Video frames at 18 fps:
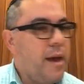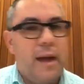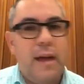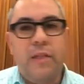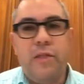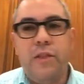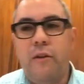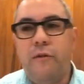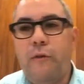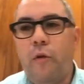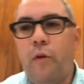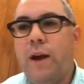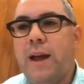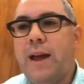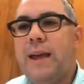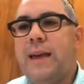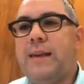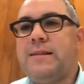And therefore,
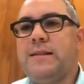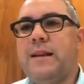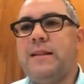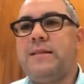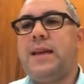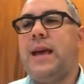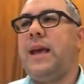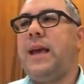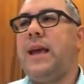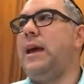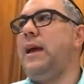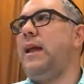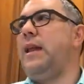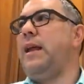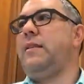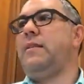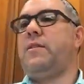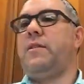he's not taking
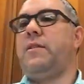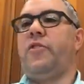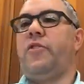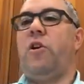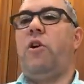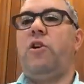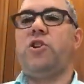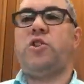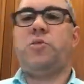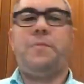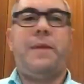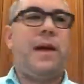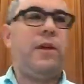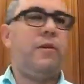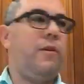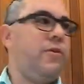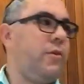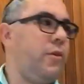it in such a harsh
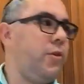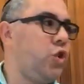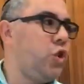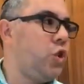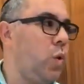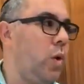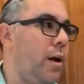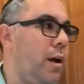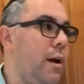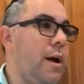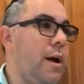manner as Yoshua,